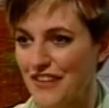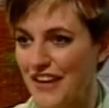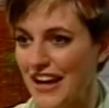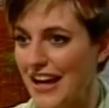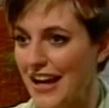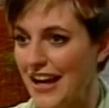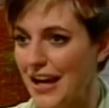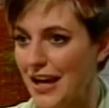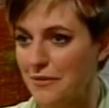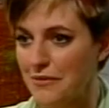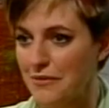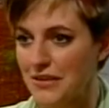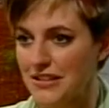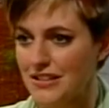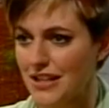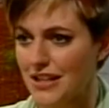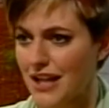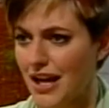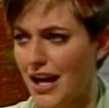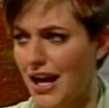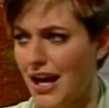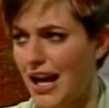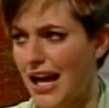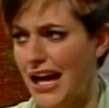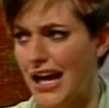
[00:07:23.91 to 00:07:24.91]
him it's
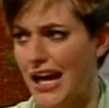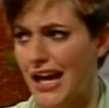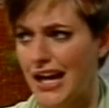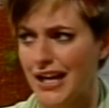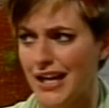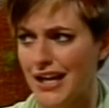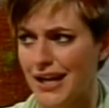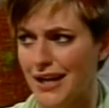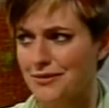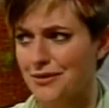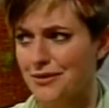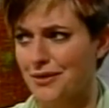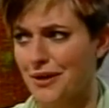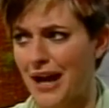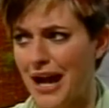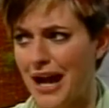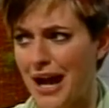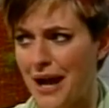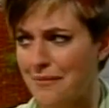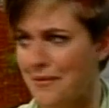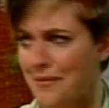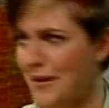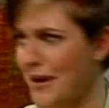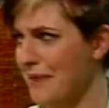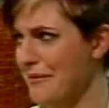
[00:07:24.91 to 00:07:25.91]
like, hey, I'm quite
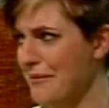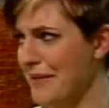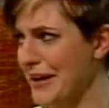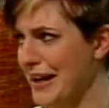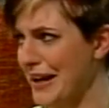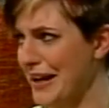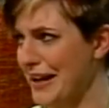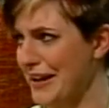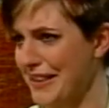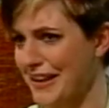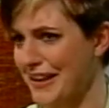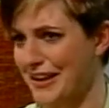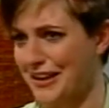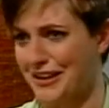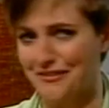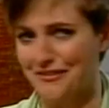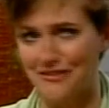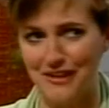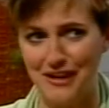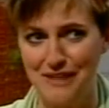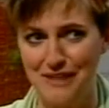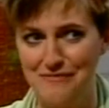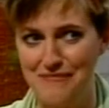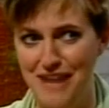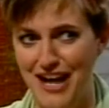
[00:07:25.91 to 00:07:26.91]
happy I'm here,
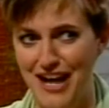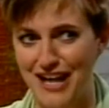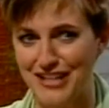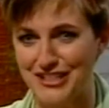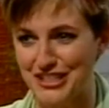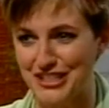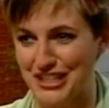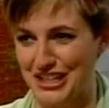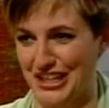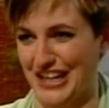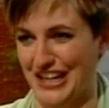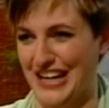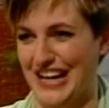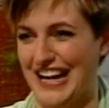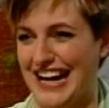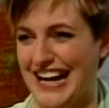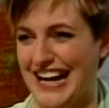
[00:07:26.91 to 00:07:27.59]
thank you very